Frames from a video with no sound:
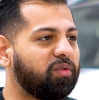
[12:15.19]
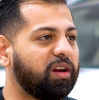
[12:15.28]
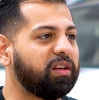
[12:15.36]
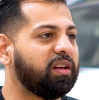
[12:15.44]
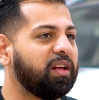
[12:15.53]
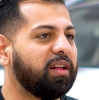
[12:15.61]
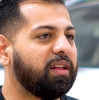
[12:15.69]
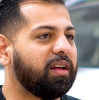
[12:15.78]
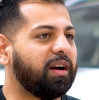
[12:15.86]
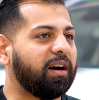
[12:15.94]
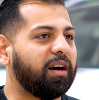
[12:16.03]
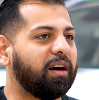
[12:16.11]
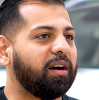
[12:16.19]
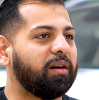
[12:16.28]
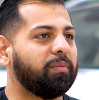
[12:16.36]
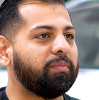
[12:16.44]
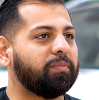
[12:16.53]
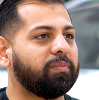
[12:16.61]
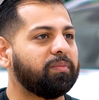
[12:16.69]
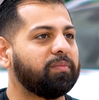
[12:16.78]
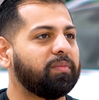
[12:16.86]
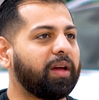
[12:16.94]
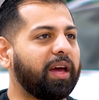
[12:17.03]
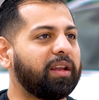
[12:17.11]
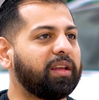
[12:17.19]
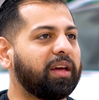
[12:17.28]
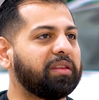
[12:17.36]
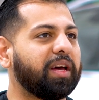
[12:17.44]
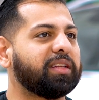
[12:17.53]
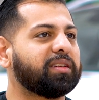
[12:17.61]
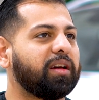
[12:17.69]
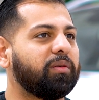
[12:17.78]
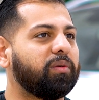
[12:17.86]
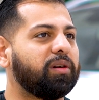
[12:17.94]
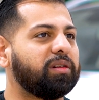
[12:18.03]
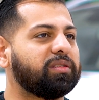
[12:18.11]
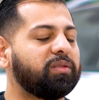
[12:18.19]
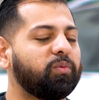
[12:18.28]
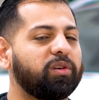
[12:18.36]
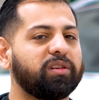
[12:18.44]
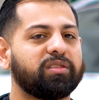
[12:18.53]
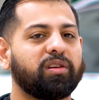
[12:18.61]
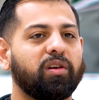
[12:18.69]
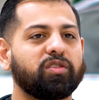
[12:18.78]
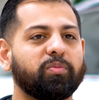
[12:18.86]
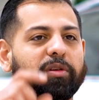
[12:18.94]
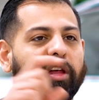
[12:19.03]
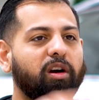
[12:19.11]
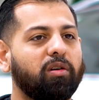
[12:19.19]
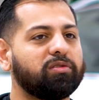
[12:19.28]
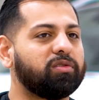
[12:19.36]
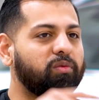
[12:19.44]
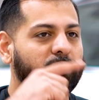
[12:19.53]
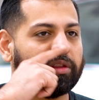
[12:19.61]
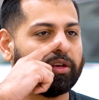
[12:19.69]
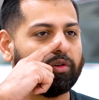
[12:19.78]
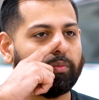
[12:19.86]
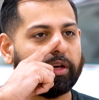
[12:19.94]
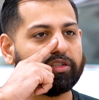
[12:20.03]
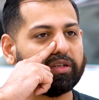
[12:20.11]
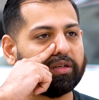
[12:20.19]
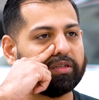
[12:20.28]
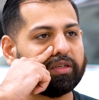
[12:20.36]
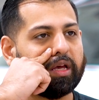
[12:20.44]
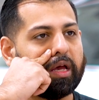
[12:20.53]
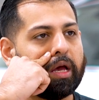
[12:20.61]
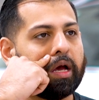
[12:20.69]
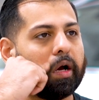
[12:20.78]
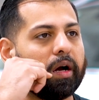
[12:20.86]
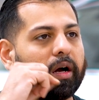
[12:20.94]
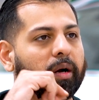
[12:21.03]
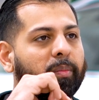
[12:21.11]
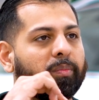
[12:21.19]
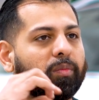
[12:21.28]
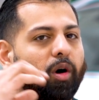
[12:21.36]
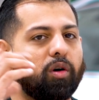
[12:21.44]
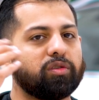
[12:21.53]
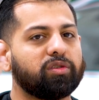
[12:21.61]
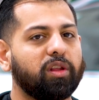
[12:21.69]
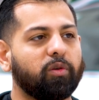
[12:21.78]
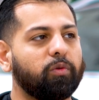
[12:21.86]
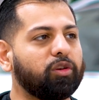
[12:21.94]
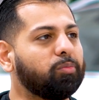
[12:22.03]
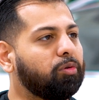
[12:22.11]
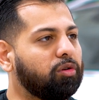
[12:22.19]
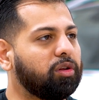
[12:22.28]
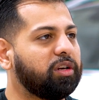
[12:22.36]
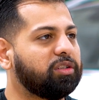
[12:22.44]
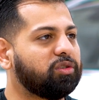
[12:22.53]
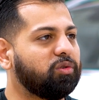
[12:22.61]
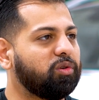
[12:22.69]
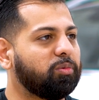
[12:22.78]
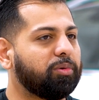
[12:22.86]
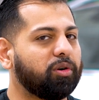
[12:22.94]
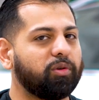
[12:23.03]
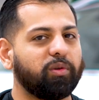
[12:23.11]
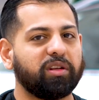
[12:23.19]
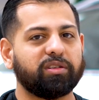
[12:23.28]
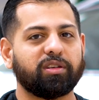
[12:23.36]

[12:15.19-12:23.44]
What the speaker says: right? And that's kind of where it starts. But like also one thing you mentioned is also like when you pull a history report, whether